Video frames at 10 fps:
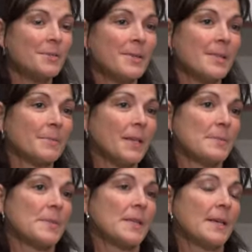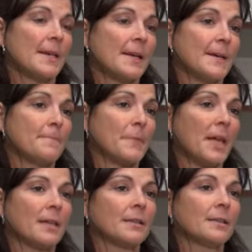sometimes I
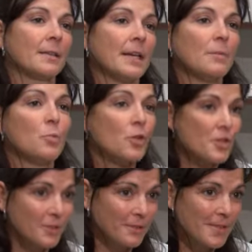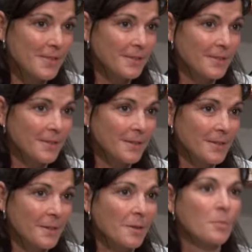can help more students
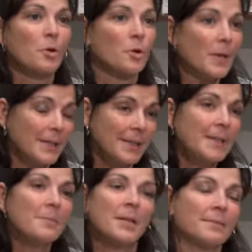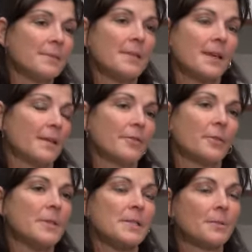more quickly, but every
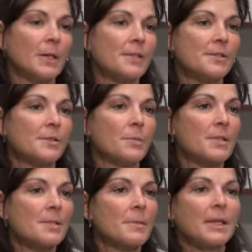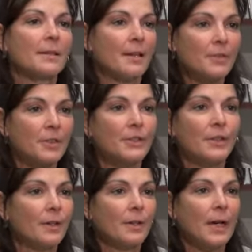once in a while a student wants to meet and have a good
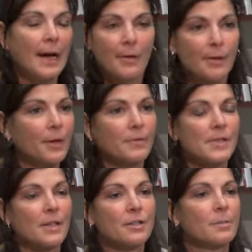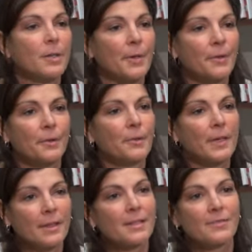hour conversation about where they're going,
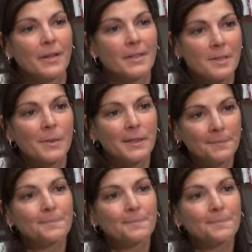and that's fine as well.